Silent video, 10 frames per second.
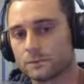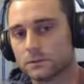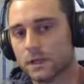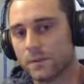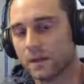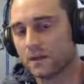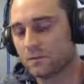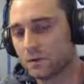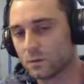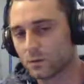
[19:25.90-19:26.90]
It may even
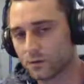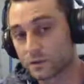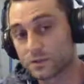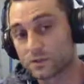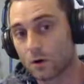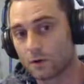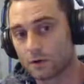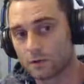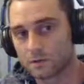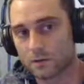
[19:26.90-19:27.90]
be worth like
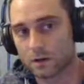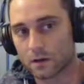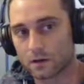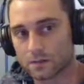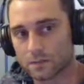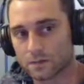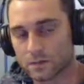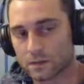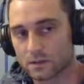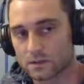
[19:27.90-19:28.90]
stalling so that this
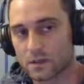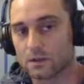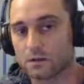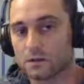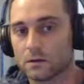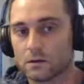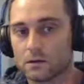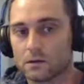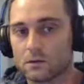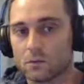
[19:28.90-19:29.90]
person gets hit
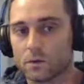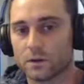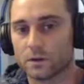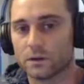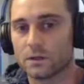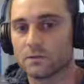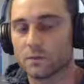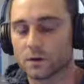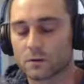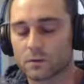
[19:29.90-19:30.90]
with an even
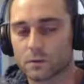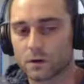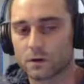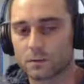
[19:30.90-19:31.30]
bigger big blind.